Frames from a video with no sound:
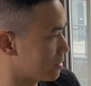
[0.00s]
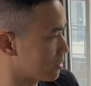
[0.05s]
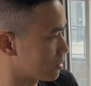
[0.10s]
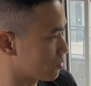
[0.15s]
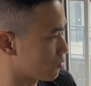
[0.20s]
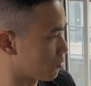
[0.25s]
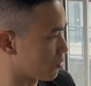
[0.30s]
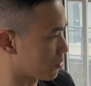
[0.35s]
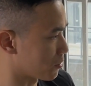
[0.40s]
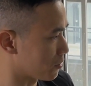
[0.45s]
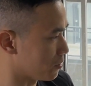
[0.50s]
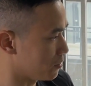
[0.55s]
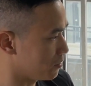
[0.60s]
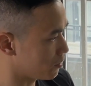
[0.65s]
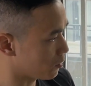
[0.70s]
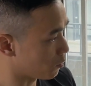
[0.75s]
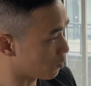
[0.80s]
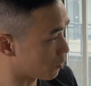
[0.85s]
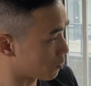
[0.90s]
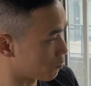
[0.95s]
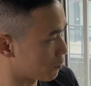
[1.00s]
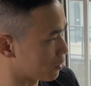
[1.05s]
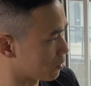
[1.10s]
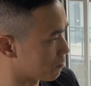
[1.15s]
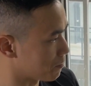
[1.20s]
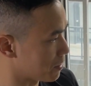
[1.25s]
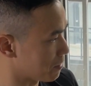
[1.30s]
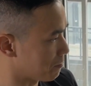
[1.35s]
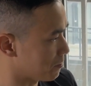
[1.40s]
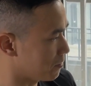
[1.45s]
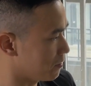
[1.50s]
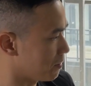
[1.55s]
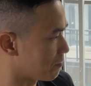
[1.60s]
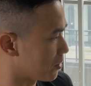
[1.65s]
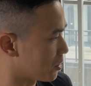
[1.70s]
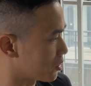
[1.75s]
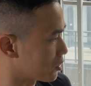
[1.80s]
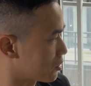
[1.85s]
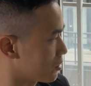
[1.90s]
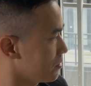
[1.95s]
historical or real people, I'm
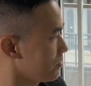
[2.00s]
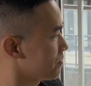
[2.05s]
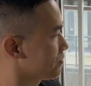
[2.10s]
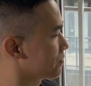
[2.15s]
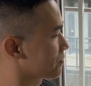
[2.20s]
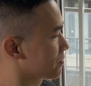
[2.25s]
not sure.